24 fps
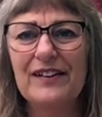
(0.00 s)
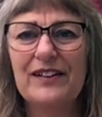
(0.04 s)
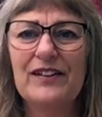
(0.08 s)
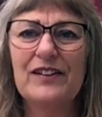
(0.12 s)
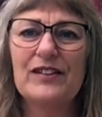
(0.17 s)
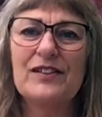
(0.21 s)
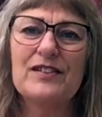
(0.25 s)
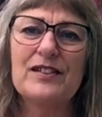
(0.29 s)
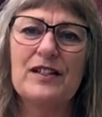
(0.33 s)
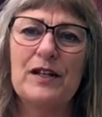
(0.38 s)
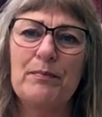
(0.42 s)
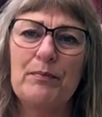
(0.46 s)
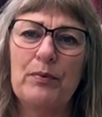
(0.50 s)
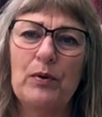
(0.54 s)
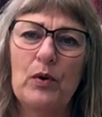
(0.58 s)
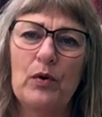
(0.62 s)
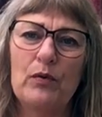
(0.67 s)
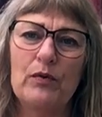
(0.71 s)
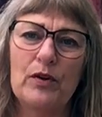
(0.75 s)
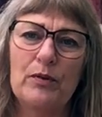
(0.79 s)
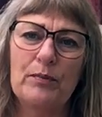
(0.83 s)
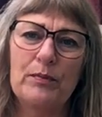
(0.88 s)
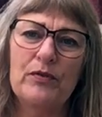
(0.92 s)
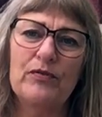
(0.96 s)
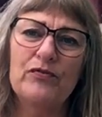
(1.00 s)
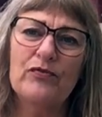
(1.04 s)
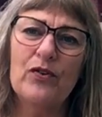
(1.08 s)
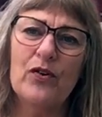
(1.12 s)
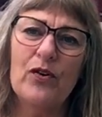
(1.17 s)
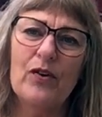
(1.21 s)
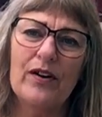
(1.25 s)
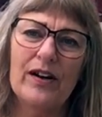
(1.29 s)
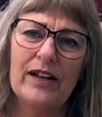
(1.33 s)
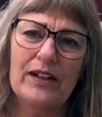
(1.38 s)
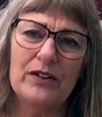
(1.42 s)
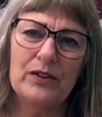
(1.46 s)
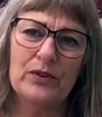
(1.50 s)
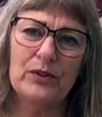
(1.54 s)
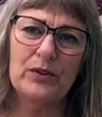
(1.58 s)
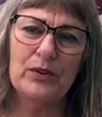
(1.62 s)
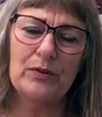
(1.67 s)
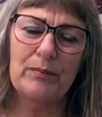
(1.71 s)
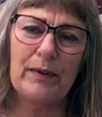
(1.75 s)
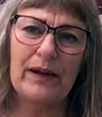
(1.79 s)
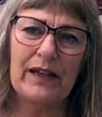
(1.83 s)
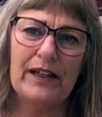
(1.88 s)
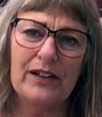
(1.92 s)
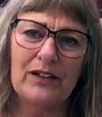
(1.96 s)
slipover before I do
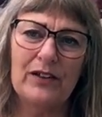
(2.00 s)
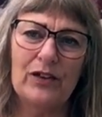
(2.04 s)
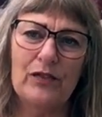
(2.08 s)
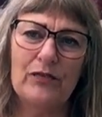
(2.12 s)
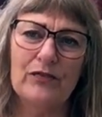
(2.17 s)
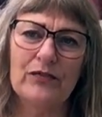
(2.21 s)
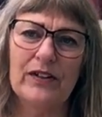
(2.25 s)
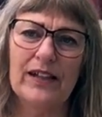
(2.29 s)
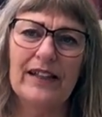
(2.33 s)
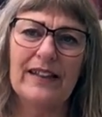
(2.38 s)
the bind off,